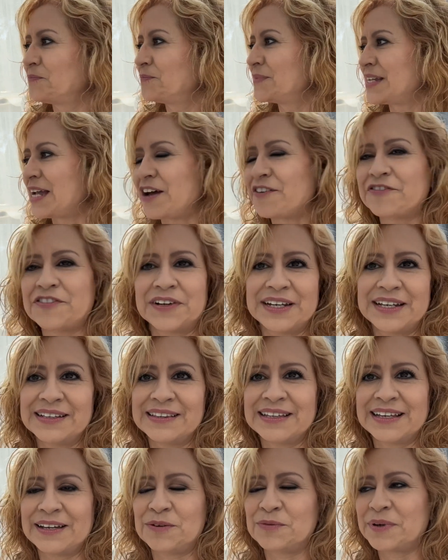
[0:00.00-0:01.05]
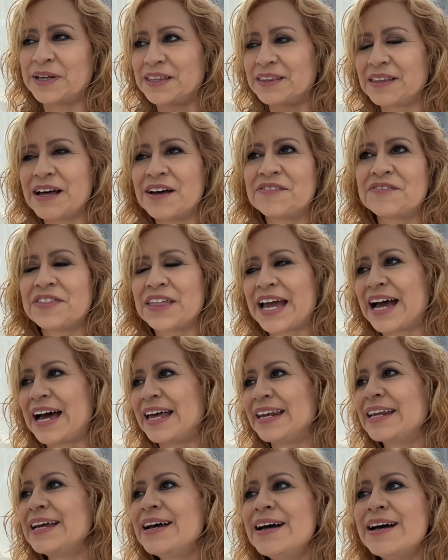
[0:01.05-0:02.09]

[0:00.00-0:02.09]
Definitely. We love that.